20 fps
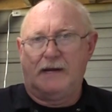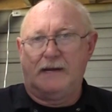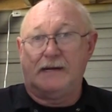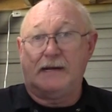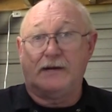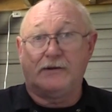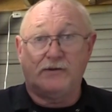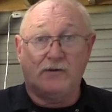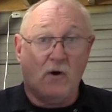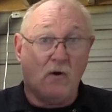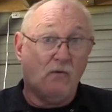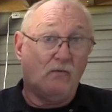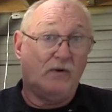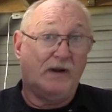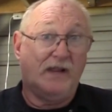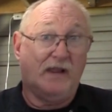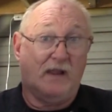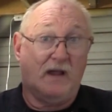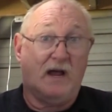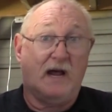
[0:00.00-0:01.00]
Now don't
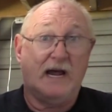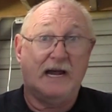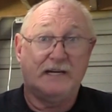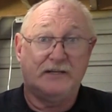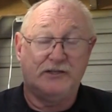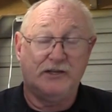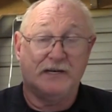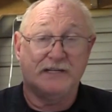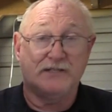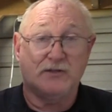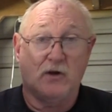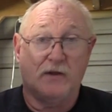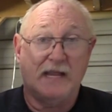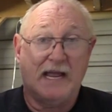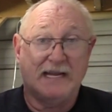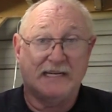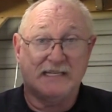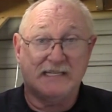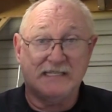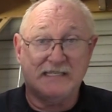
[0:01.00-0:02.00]
rely just on
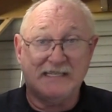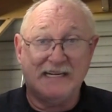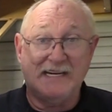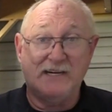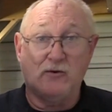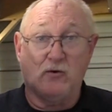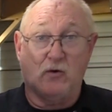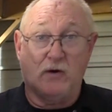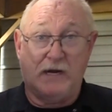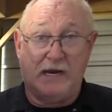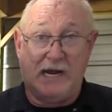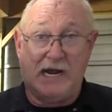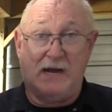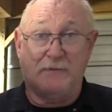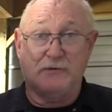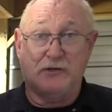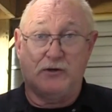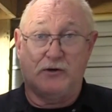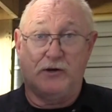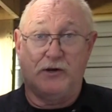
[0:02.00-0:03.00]
that single
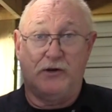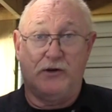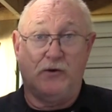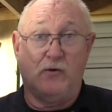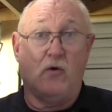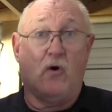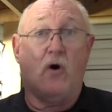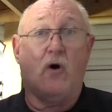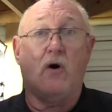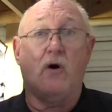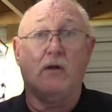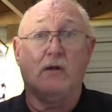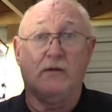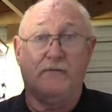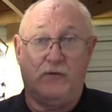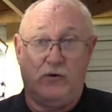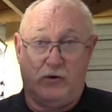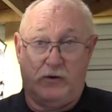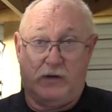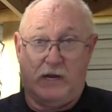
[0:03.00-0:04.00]
capture to do all
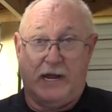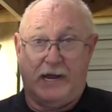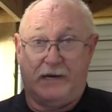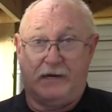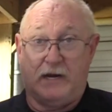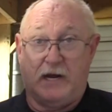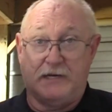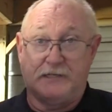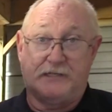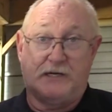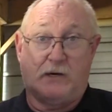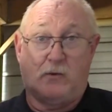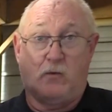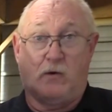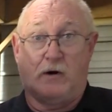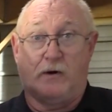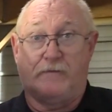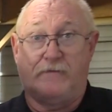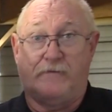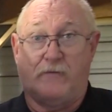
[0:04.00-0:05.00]
of your diagnostic
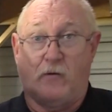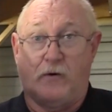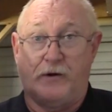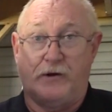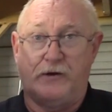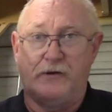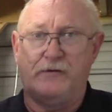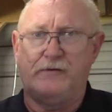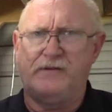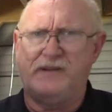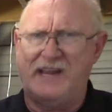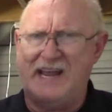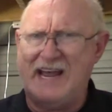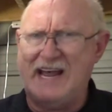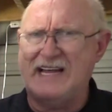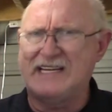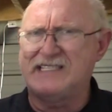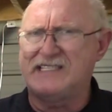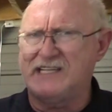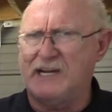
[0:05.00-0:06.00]
work for you.
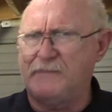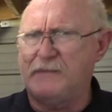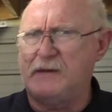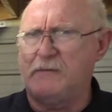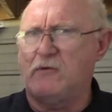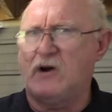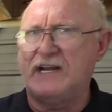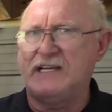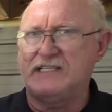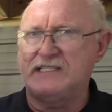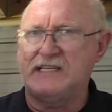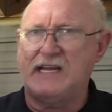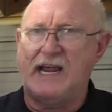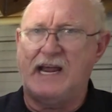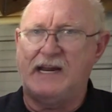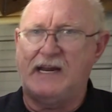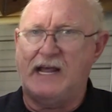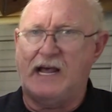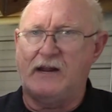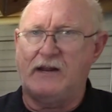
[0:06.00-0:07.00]
Yeah, something might
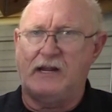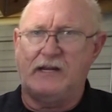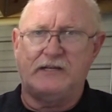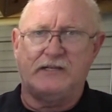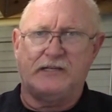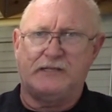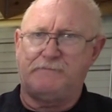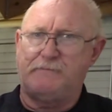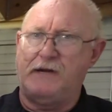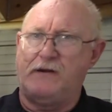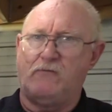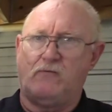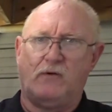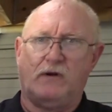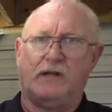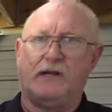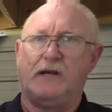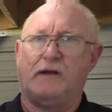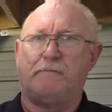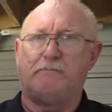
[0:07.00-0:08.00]
stand out and just be
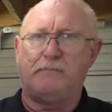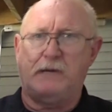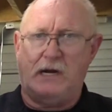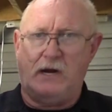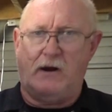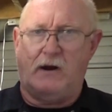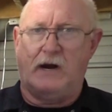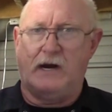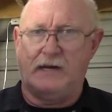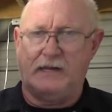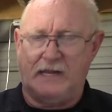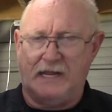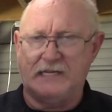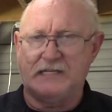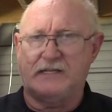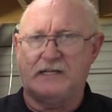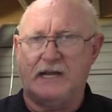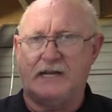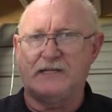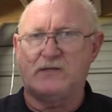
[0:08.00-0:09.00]
really apparent.
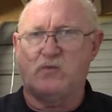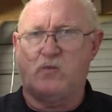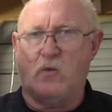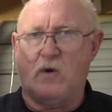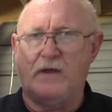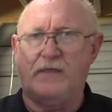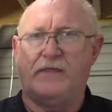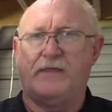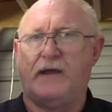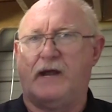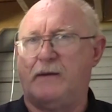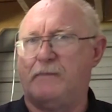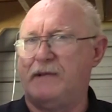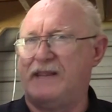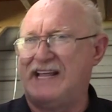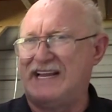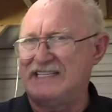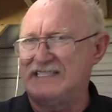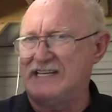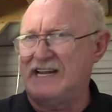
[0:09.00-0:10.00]
That's one thing, but
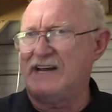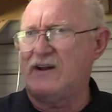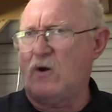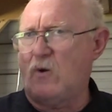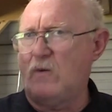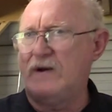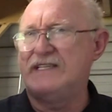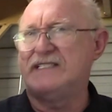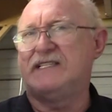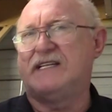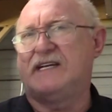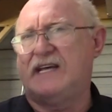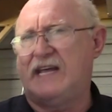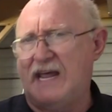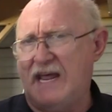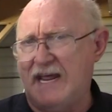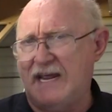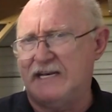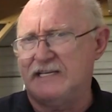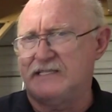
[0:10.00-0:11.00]
that's not always the
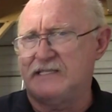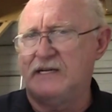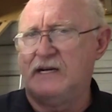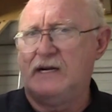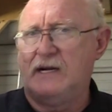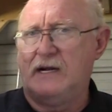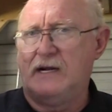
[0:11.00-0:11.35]
case.